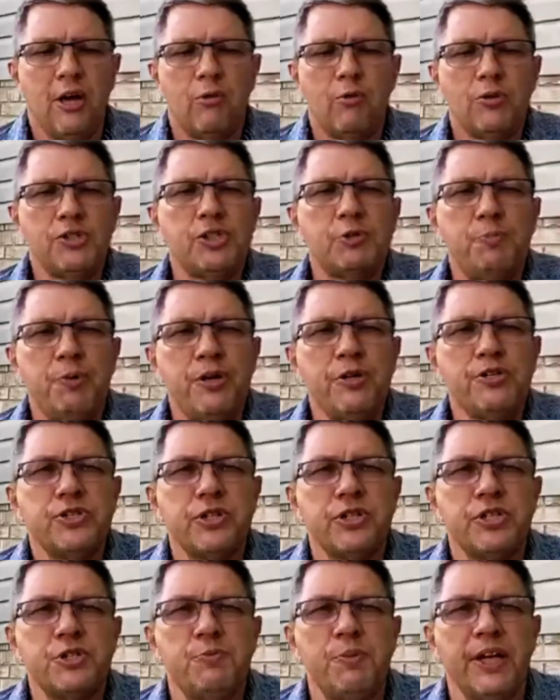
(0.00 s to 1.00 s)
Well,
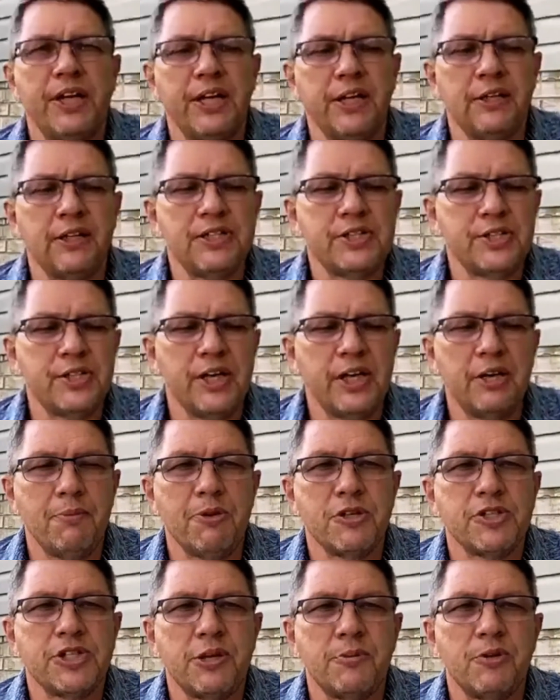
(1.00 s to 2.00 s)
spiritually speaking, let's think
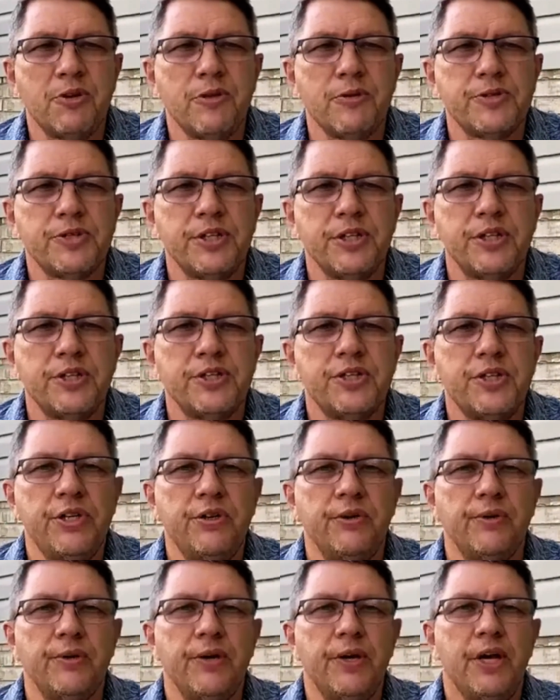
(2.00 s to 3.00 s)
about some of those things
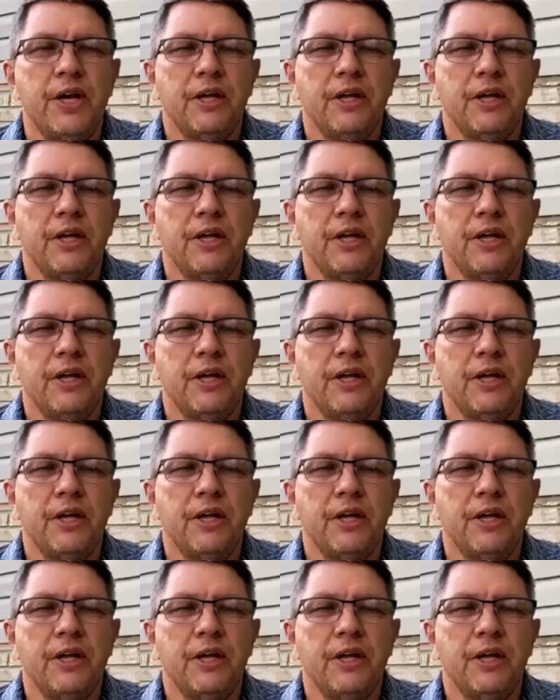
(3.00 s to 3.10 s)
too.